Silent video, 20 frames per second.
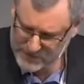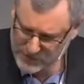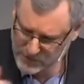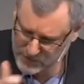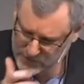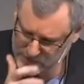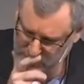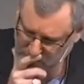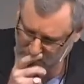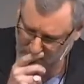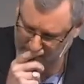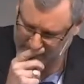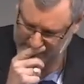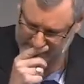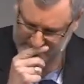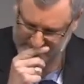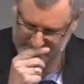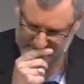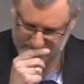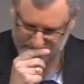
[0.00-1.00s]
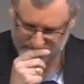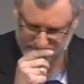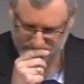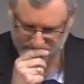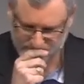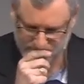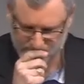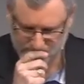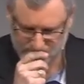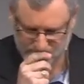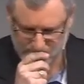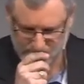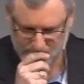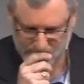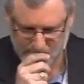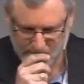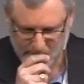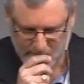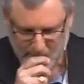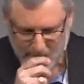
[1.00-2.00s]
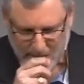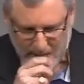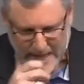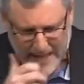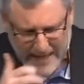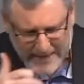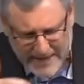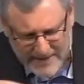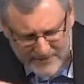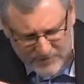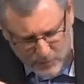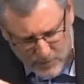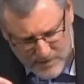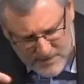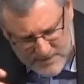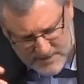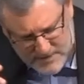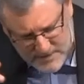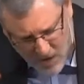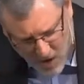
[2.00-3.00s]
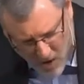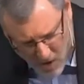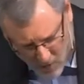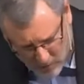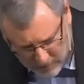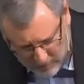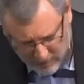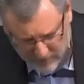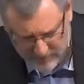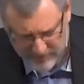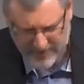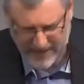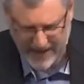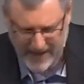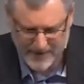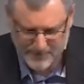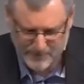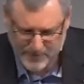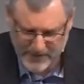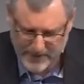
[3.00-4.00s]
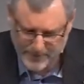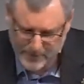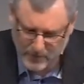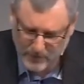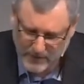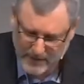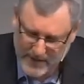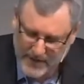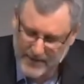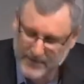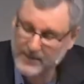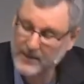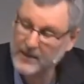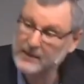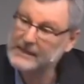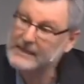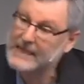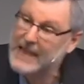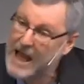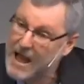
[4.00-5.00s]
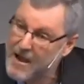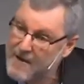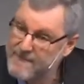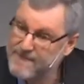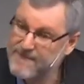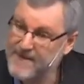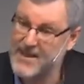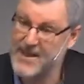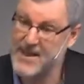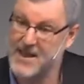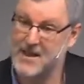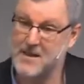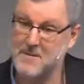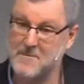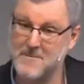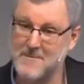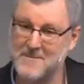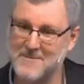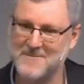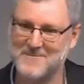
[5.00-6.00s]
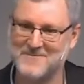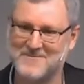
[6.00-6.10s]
two sides. And as a result of that, people either love him